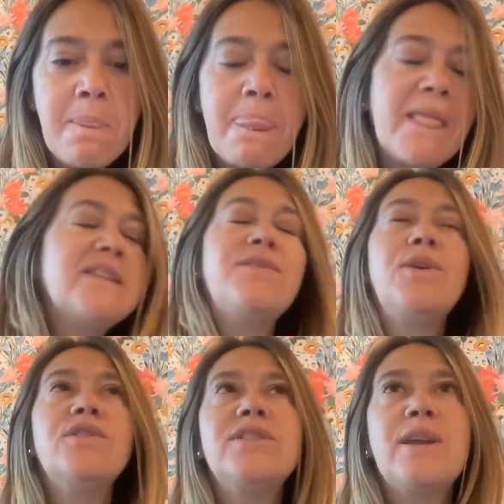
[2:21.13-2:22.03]
Because if you
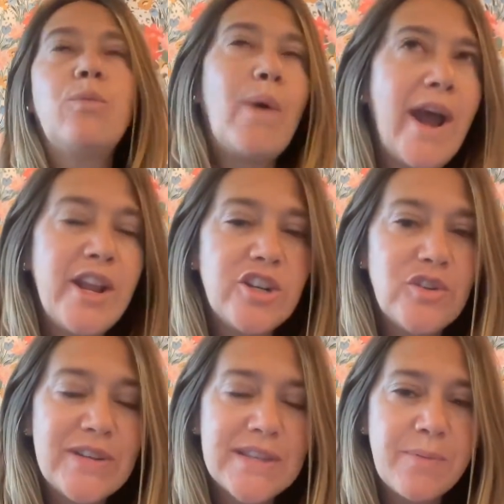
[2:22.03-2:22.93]
understand why you're
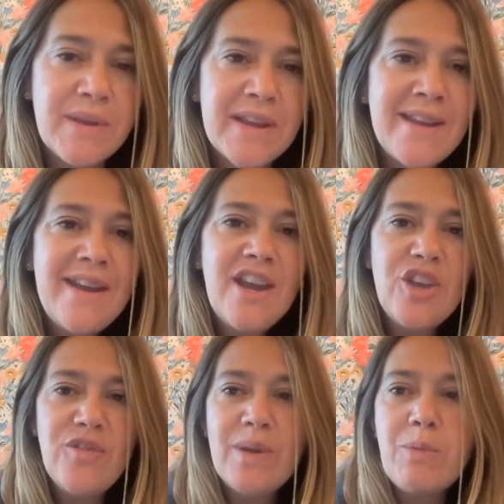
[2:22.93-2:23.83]
doing something,
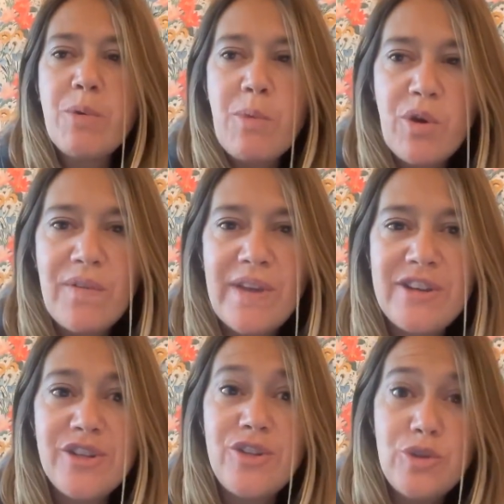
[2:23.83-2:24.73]
you feel more
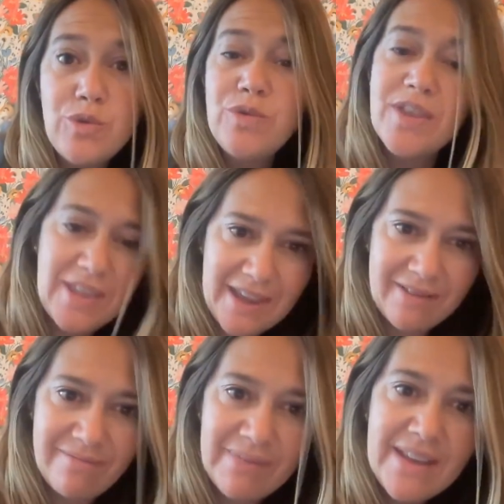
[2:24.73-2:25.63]
motivated to do the
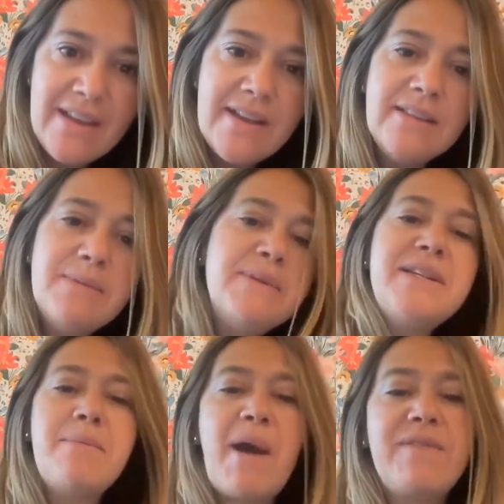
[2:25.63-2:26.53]
thing. Limited
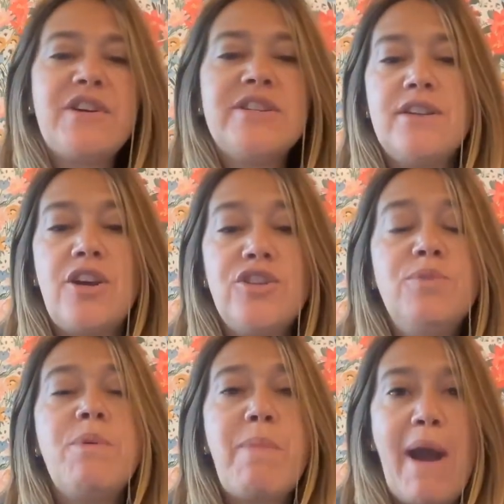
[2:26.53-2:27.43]
time offers are
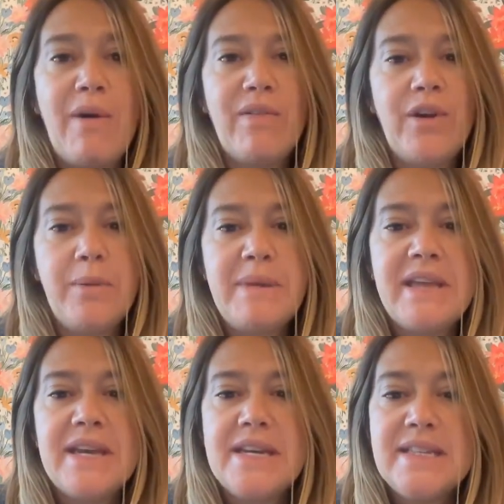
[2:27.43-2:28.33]
super powerful
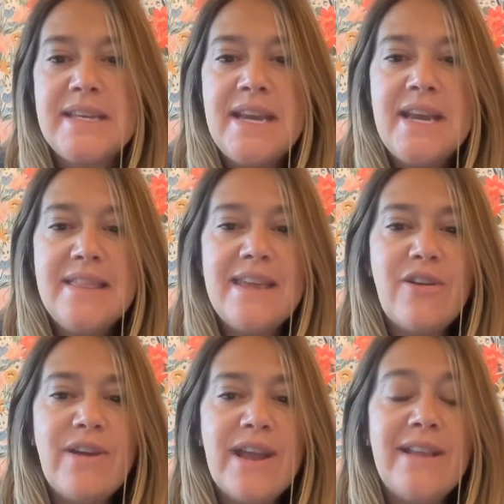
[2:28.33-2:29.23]
because they
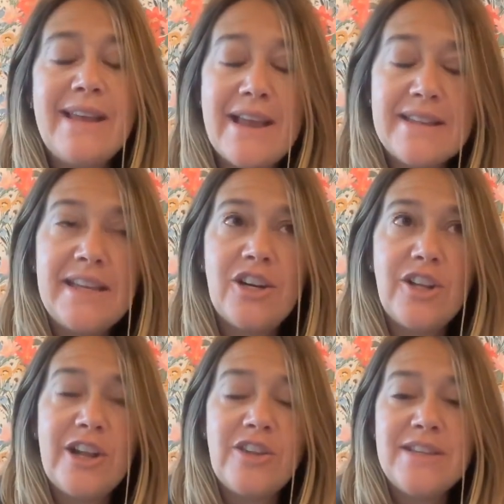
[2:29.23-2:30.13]
create, like I said
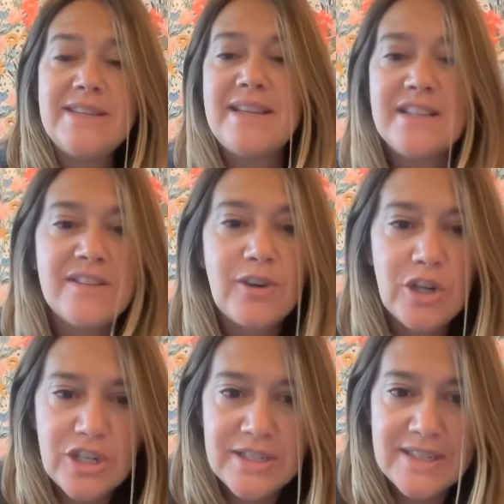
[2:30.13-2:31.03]
earlier, this sense of
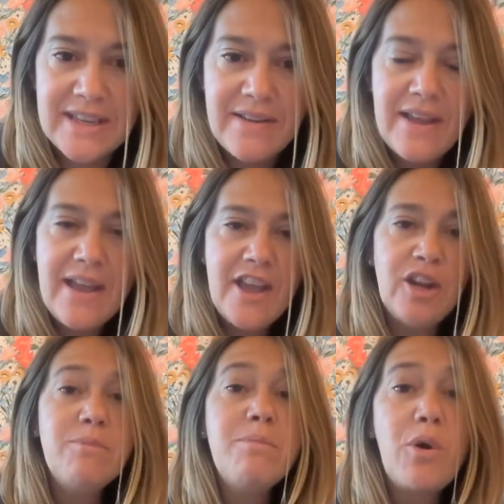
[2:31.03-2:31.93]
urgency.
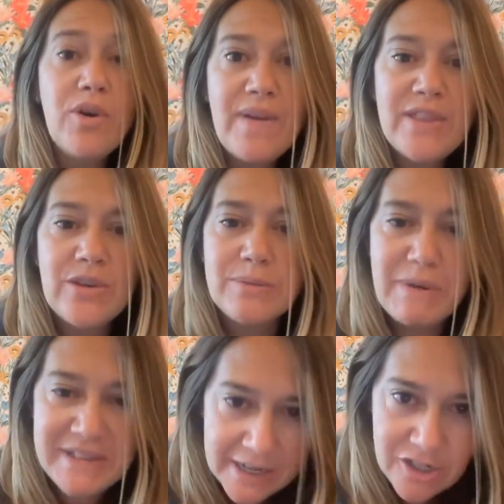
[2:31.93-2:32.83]
It'll motivate those
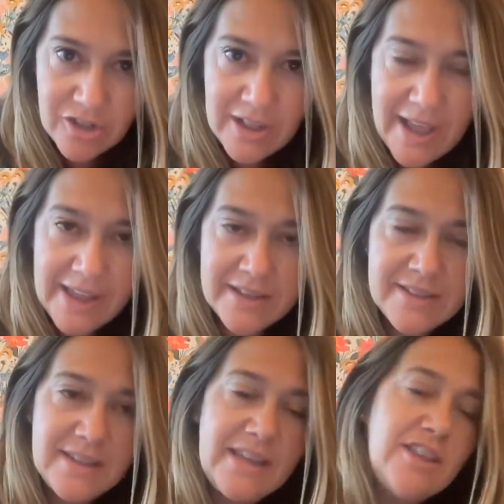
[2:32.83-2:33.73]
potential
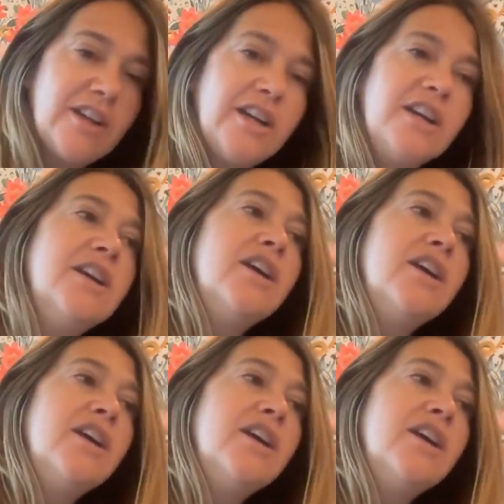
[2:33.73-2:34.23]
clients, either